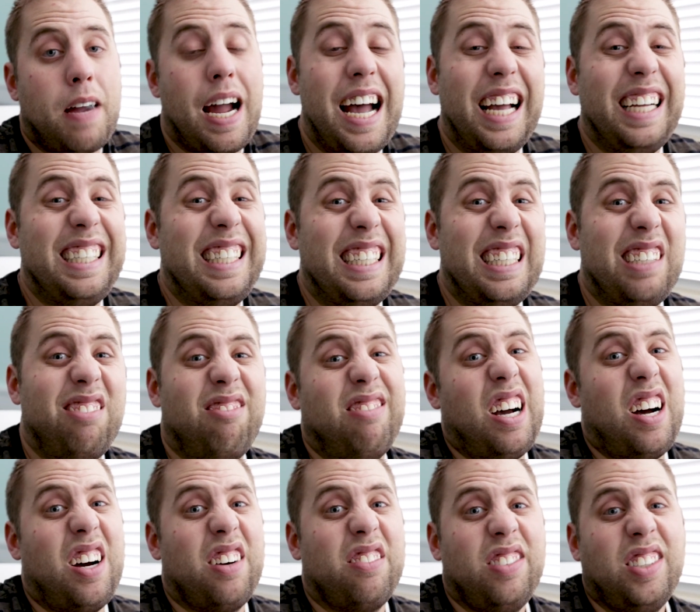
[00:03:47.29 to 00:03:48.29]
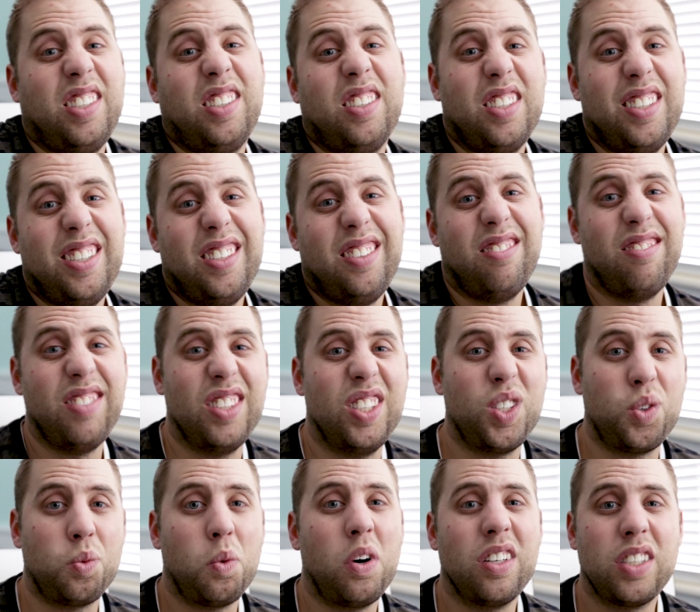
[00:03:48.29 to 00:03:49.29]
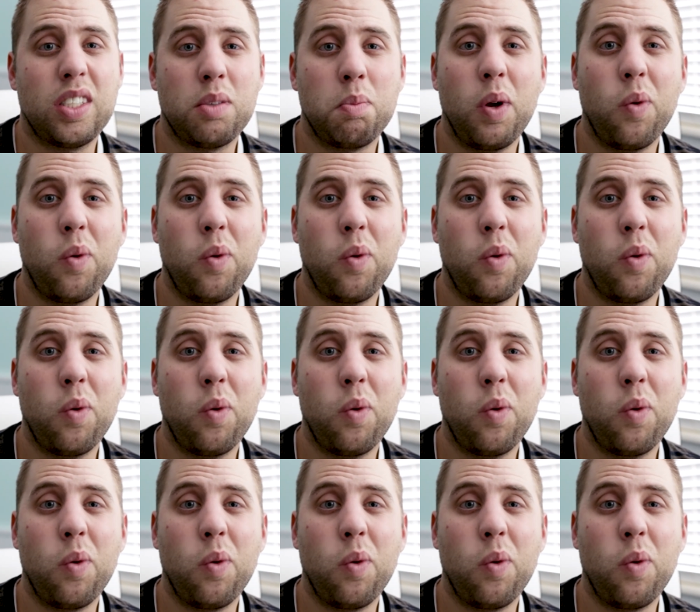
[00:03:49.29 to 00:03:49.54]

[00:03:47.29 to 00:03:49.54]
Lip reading: I did, obviously. You just watched